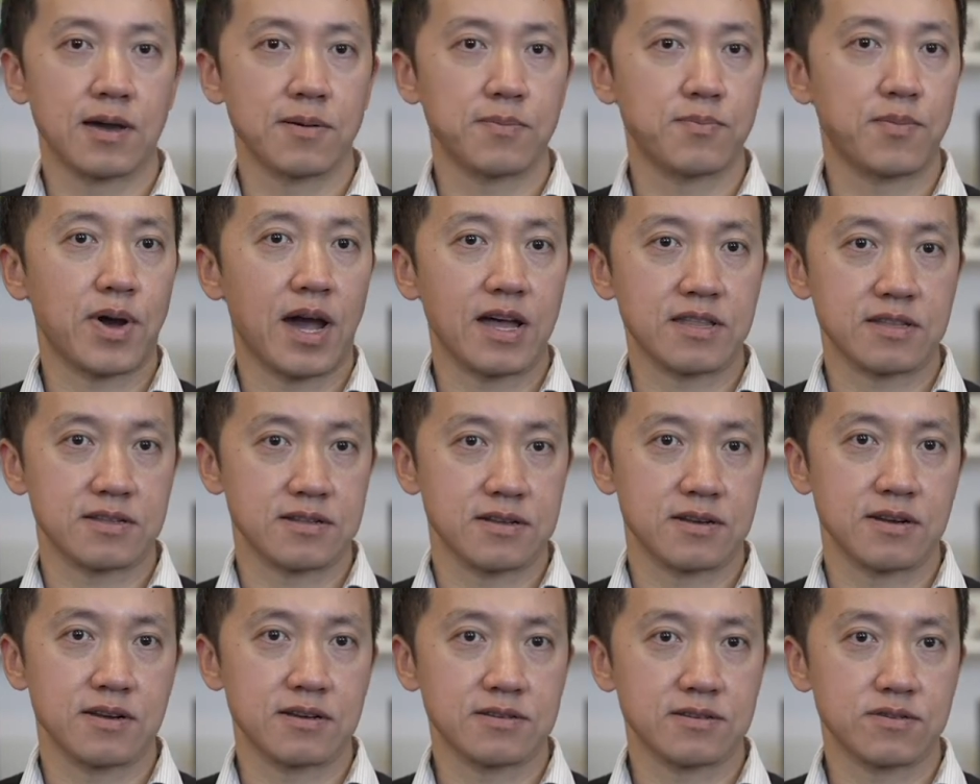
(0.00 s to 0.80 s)

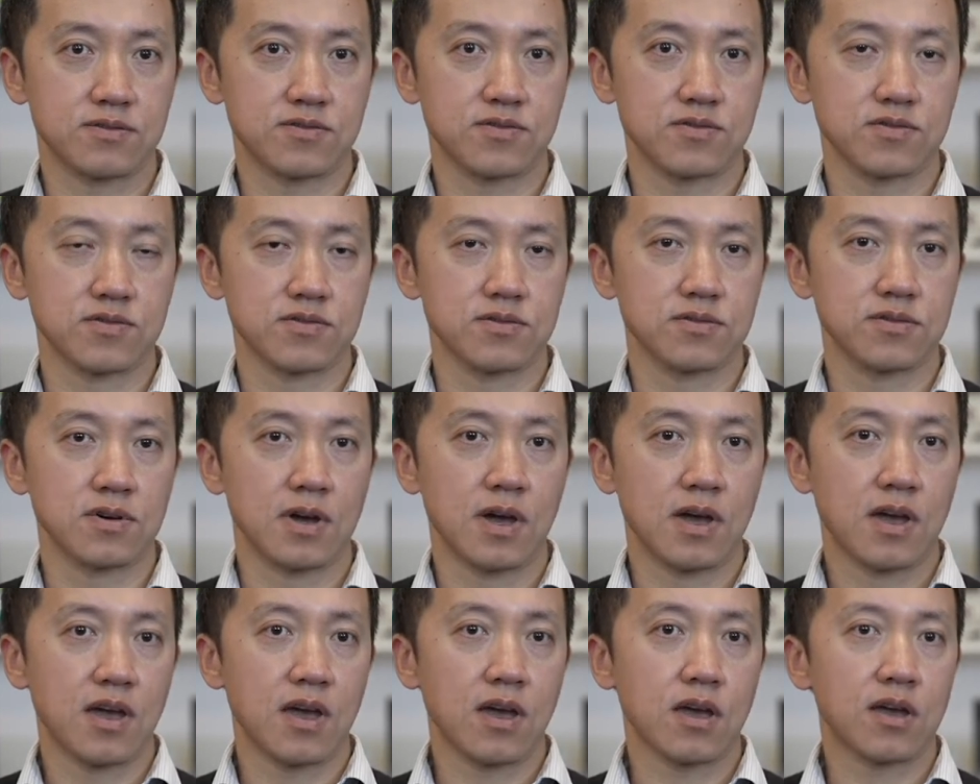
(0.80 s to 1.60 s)
partners to
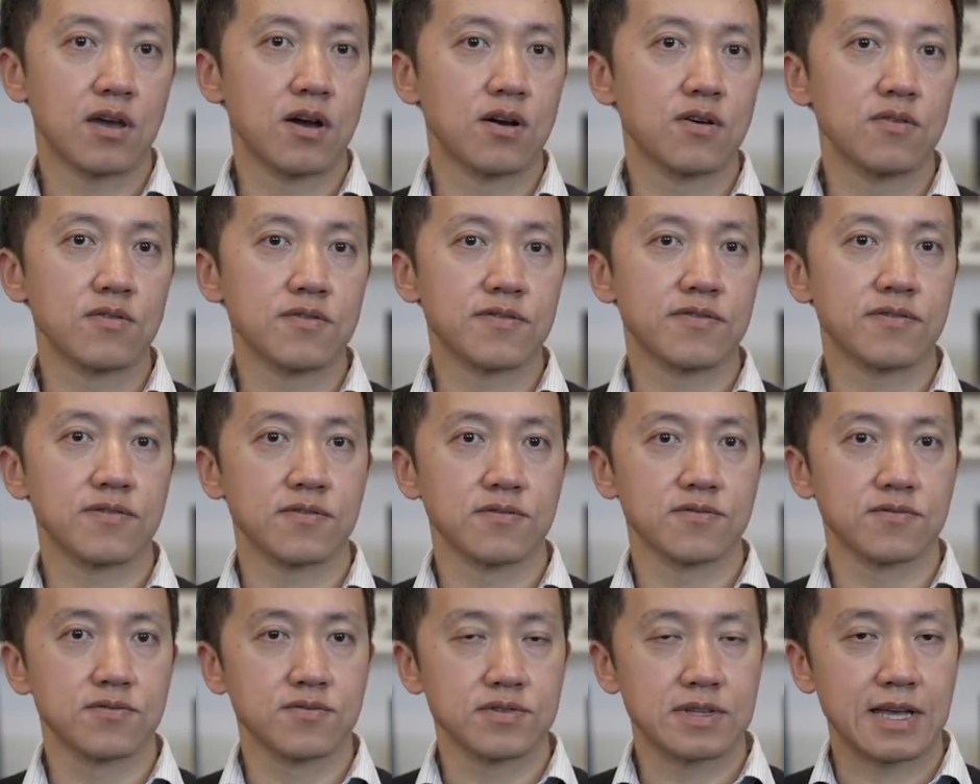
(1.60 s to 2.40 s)
go
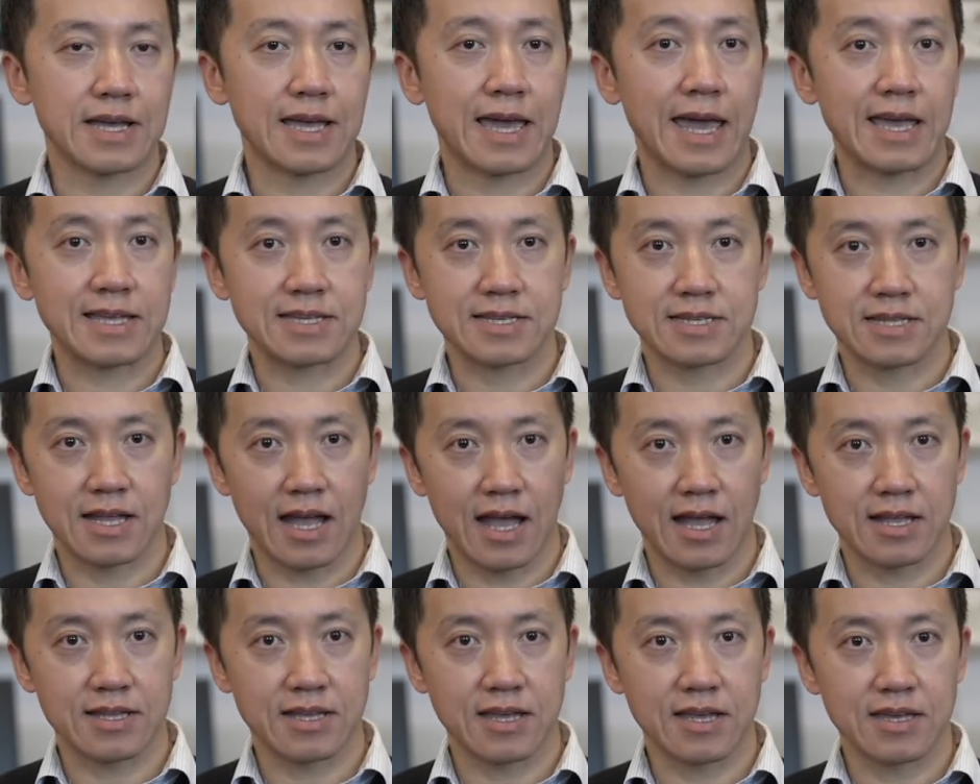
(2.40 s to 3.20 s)
through the case
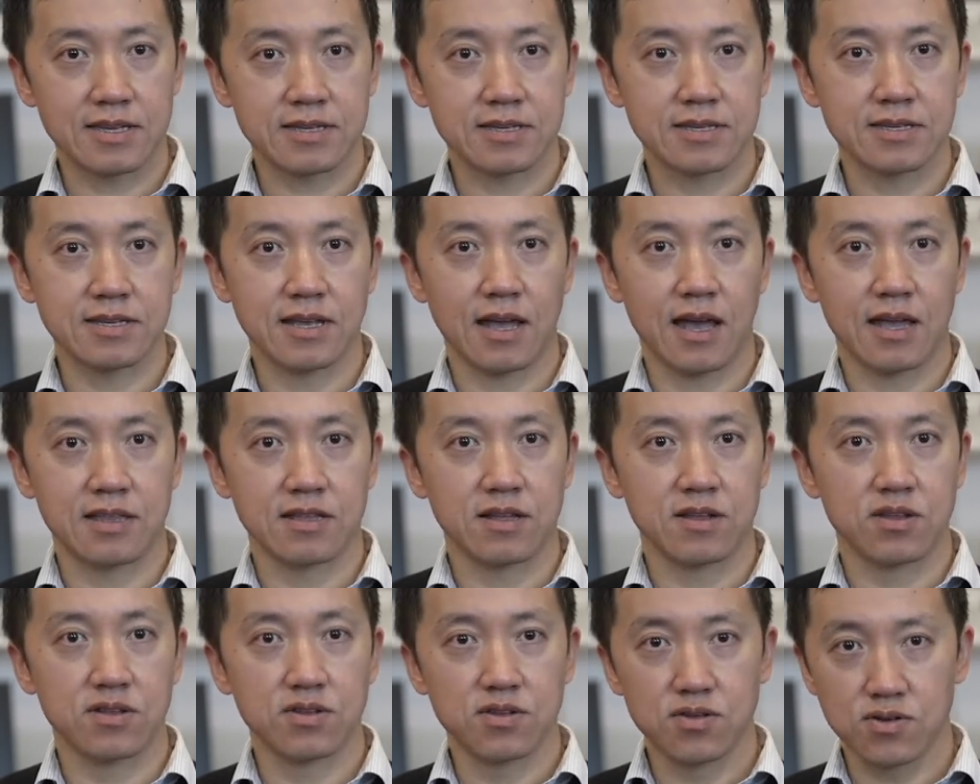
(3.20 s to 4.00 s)
studies
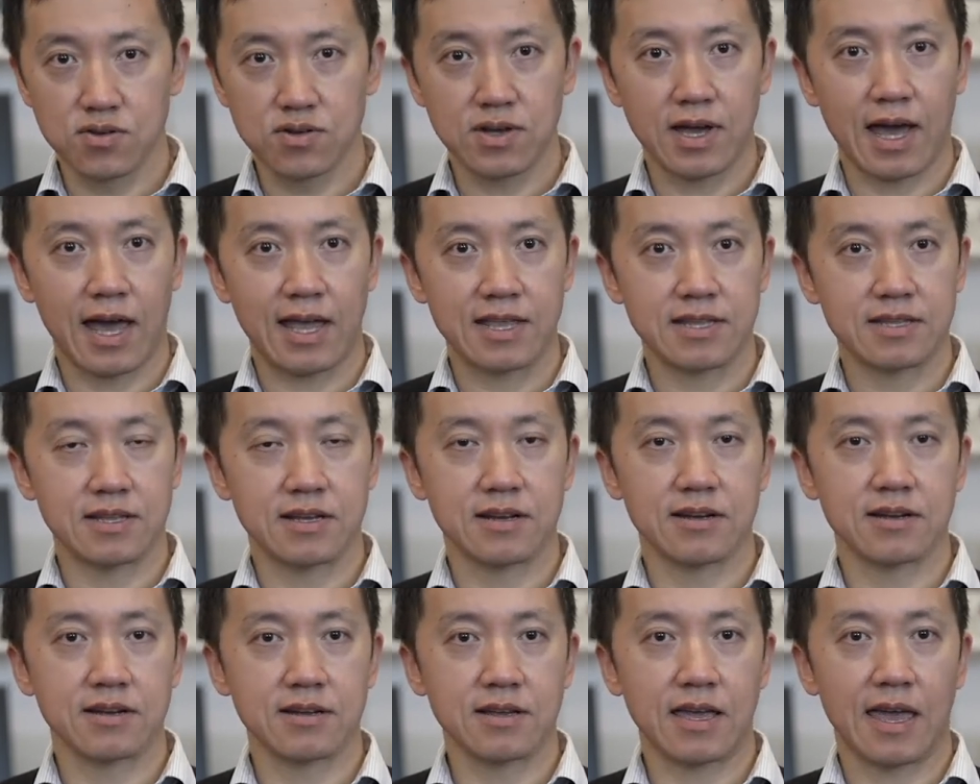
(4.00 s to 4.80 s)
and look at
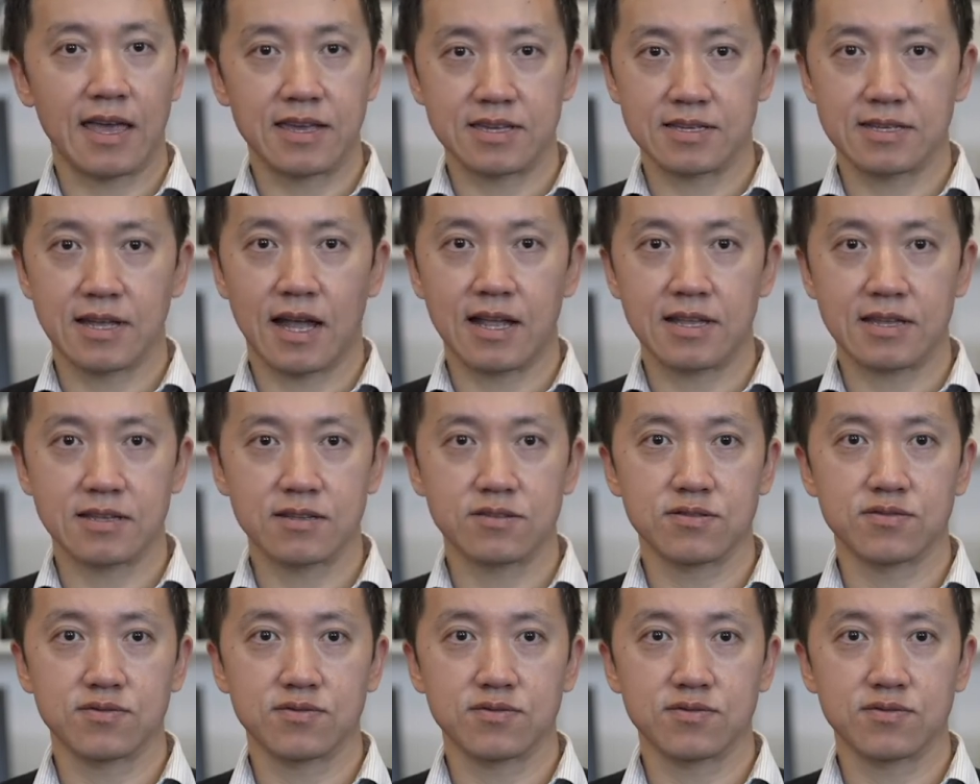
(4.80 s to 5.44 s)
their case studies